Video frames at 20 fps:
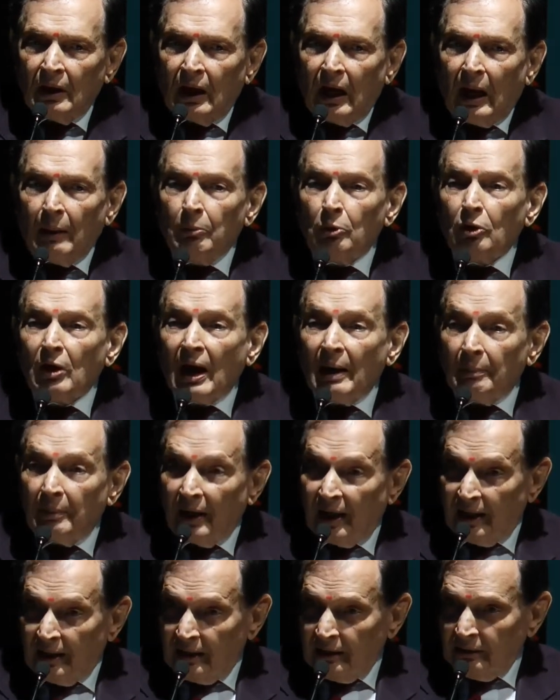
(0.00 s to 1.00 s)

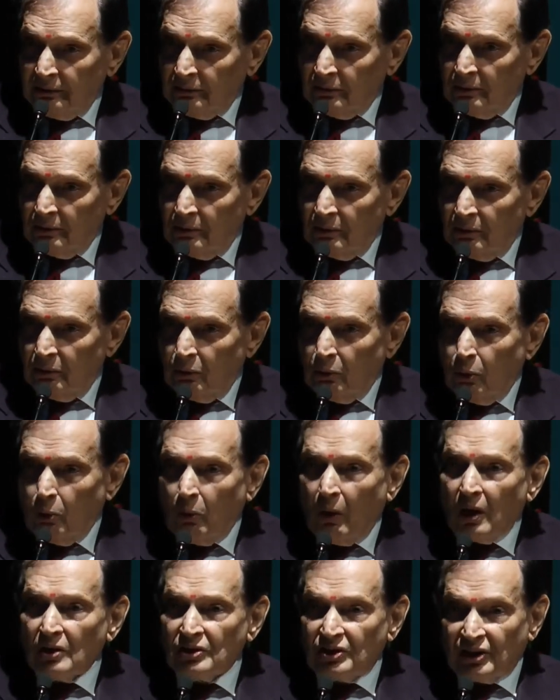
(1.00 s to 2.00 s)
Hammurabi, who
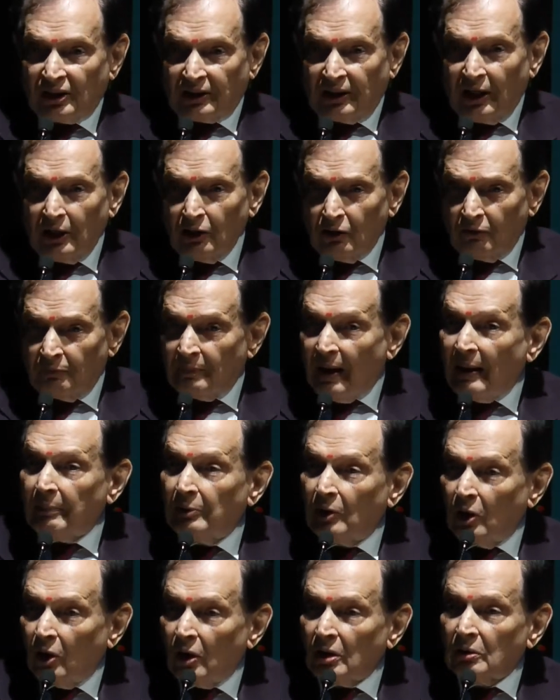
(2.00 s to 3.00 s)
was the king of
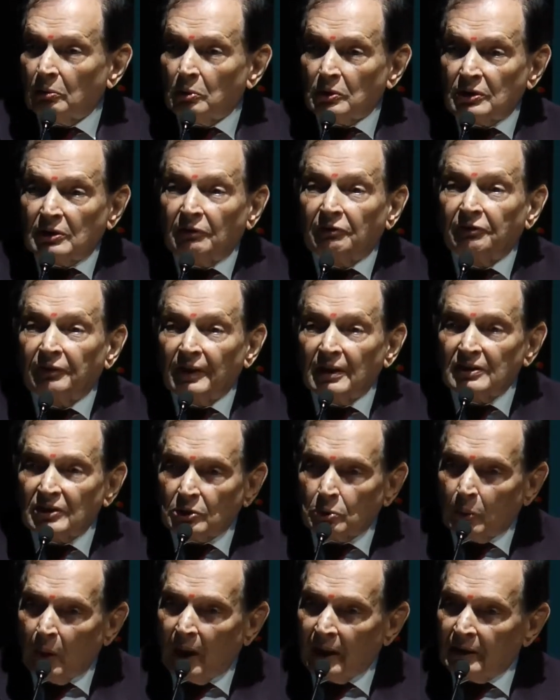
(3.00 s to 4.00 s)
Babylon, was the
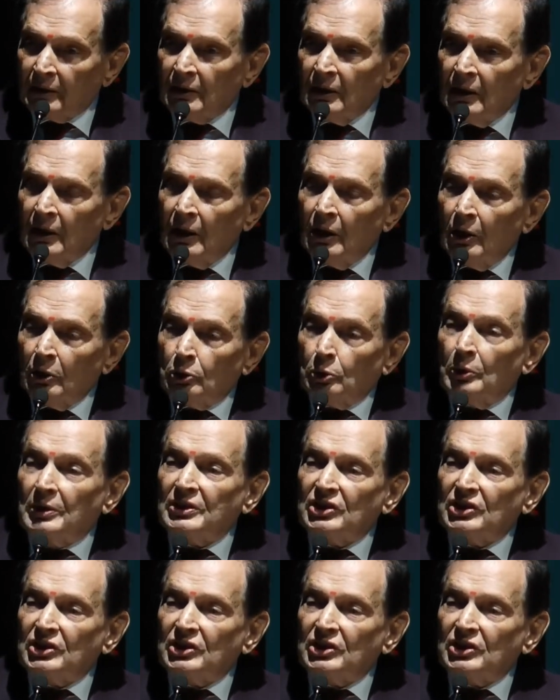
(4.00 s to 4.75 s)
first one to